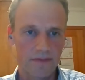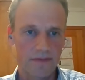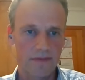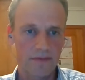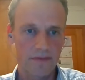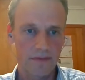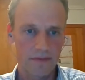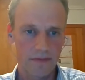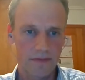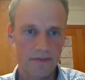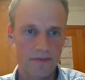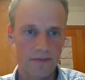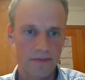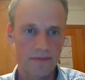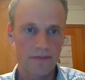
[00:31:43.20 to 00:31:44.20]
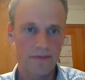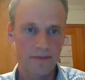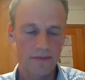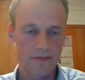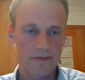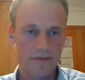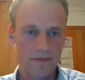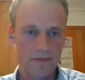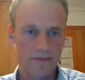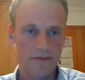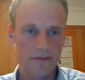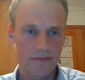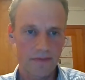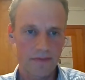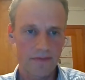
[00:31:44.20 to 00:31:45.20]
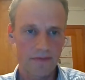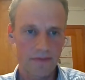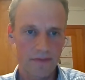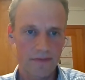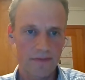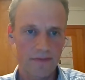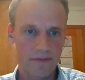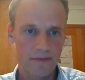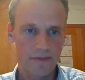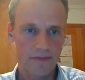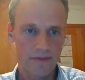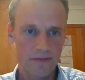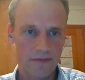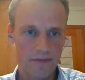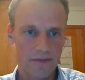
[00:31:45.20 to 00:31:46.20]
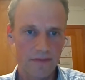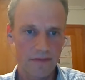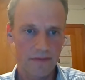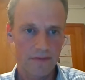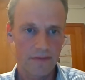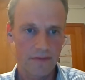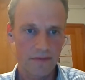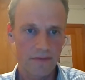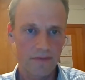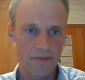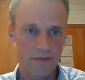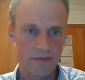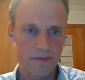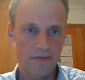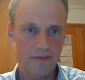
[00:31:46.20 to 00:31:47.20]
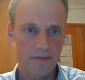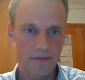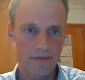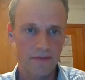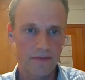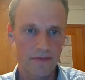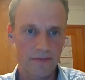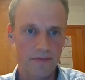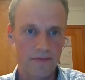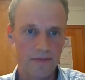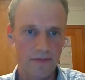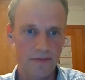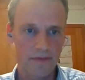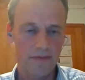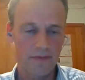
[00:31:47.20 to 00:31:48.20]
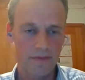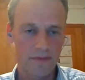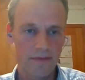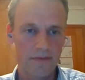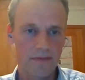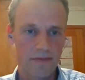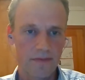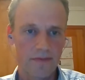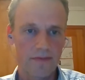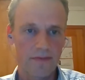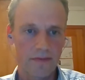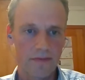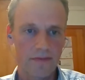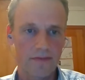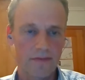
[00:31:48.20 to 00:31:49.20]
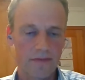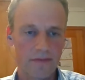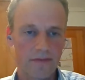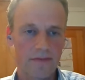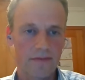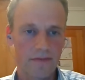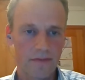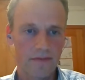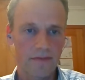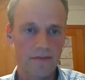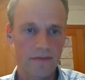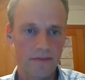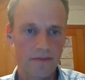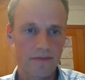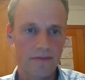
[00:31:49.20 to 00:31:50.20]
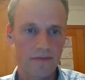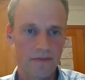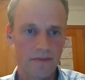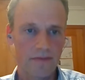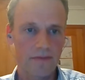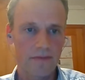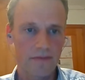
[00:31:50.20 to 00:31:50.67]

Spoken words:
The person shown says nothing.